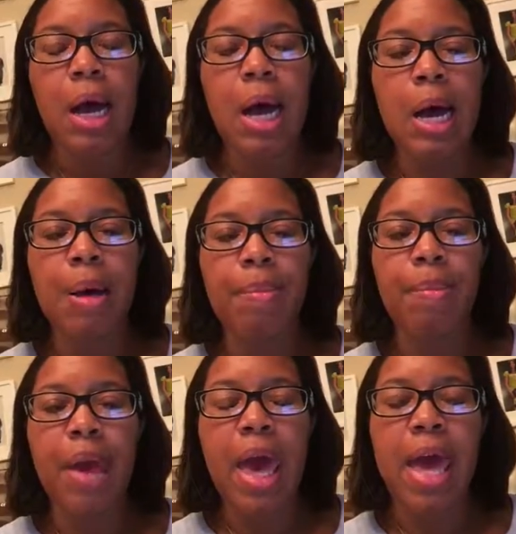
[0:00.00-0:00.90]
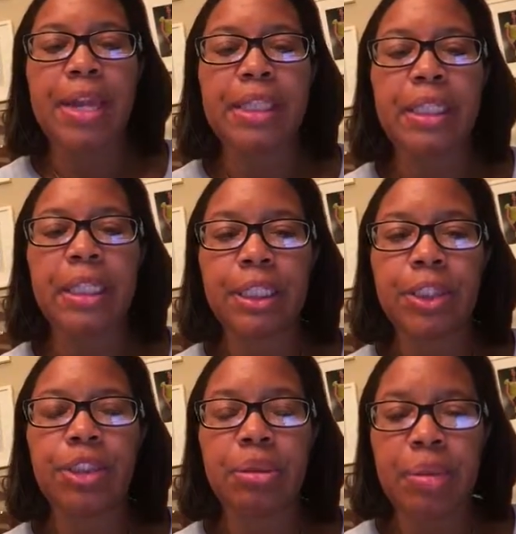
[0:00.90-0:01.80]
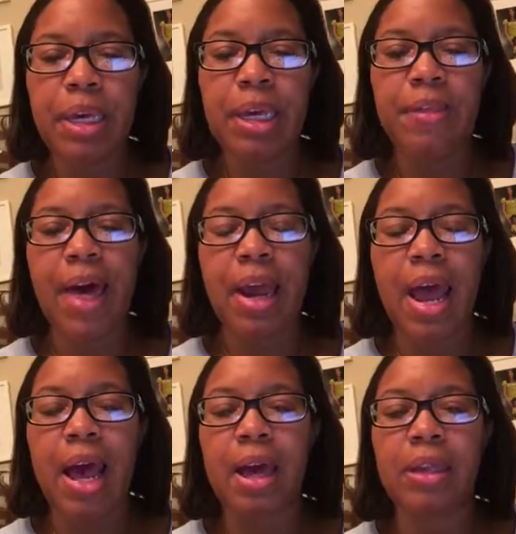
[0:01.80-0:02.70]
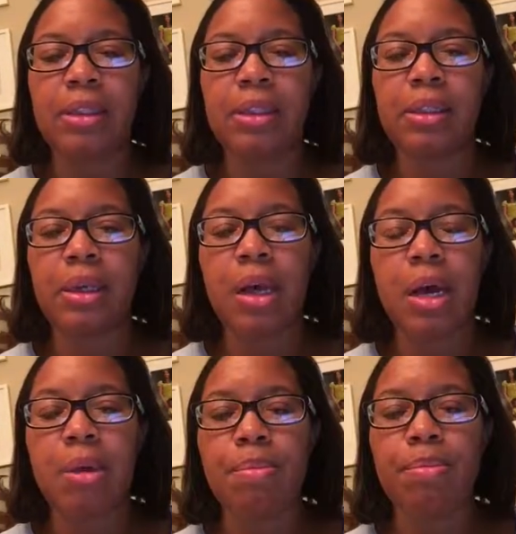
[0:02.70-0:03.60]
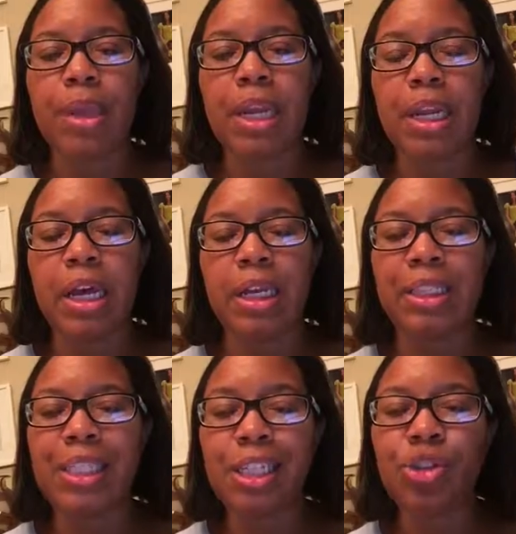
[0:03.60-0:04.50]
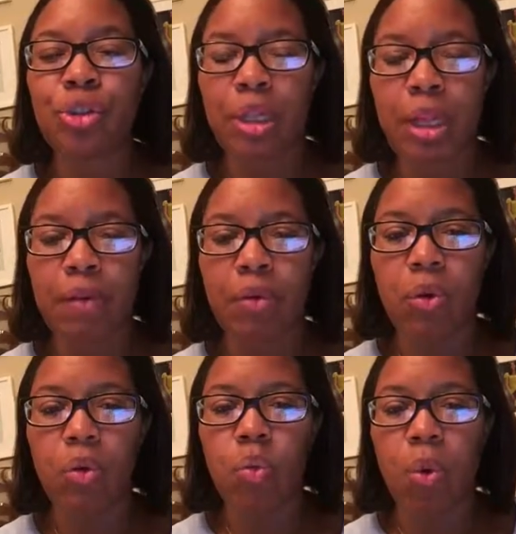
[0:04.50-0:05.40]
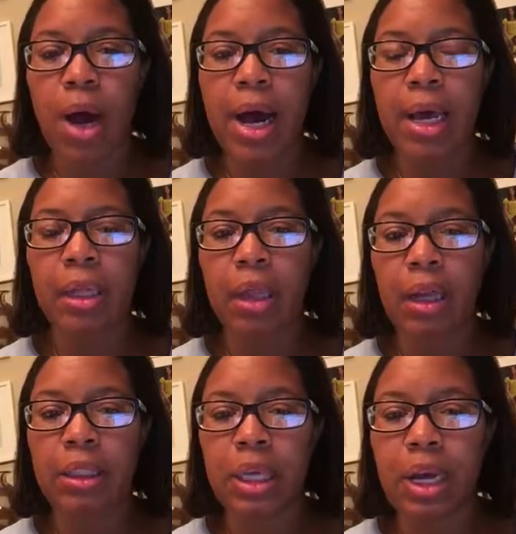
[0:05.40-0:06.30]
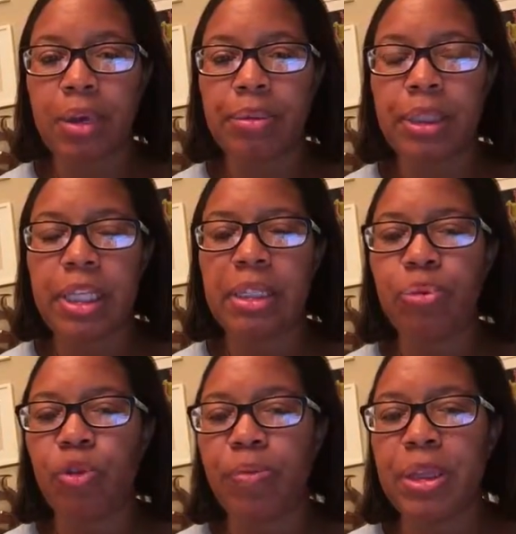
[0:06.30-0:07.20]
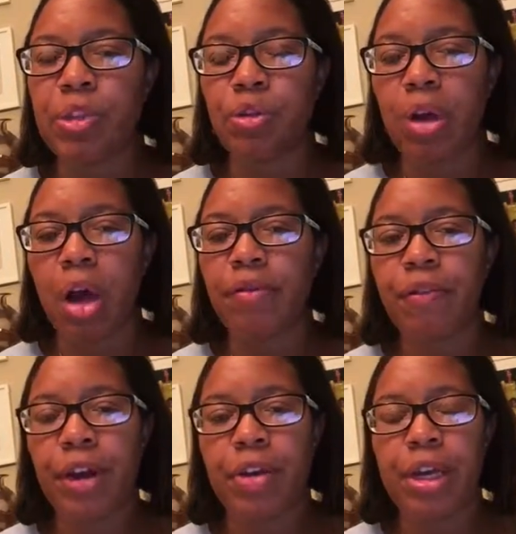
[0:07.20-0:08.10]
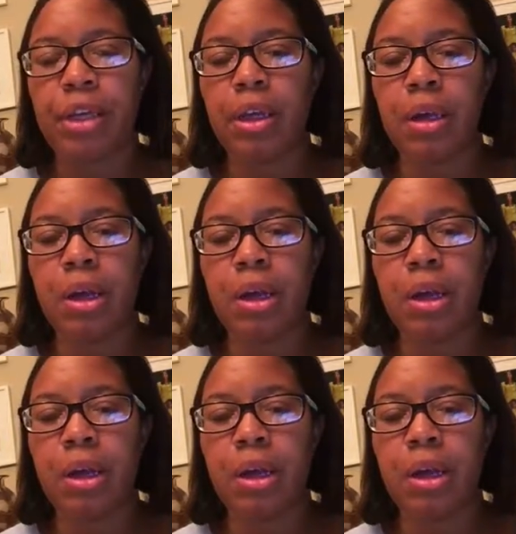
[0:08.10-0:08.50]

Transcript: And it's clear to me that as in a district level, why a lot of times these movements are not very